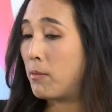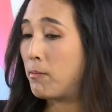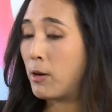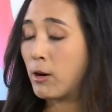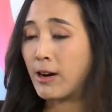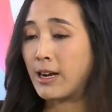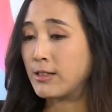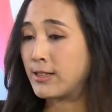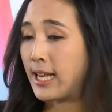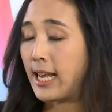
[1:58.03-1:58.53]

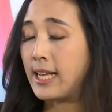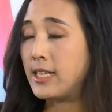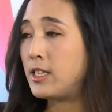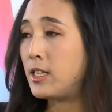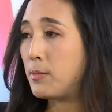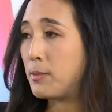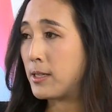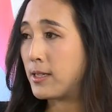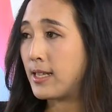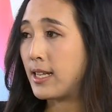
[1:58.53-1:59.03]
around
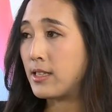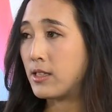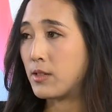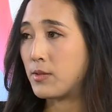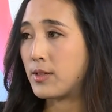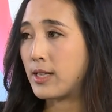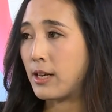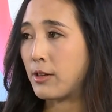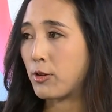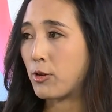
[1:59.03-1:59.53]
80%
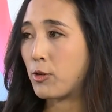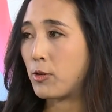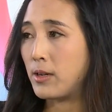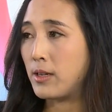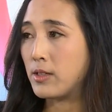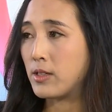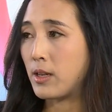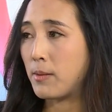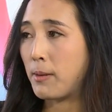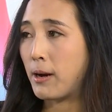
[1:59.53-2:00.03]
of South
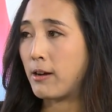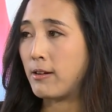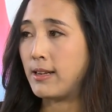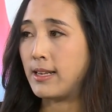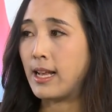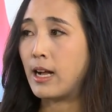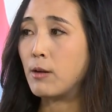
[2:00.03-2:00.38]
Koreans apparently